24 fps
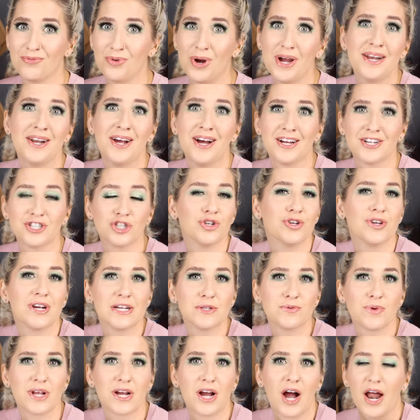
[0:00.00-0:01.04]
Why not? Show you
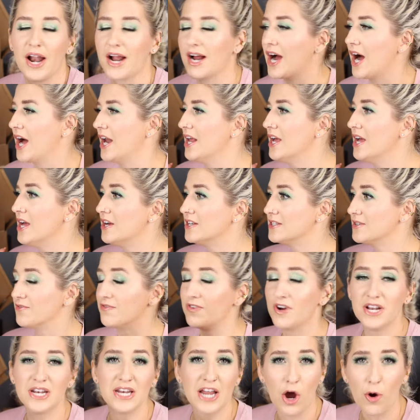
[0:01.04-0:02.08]
guys what I got. I got some
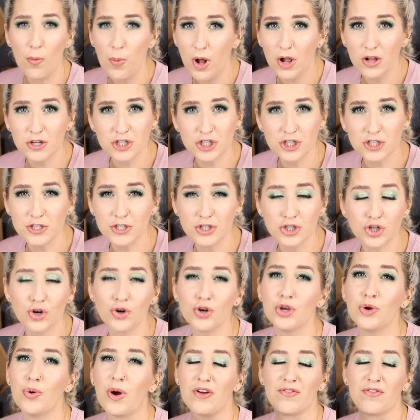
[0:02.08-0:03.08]
fun nail polishes to show you.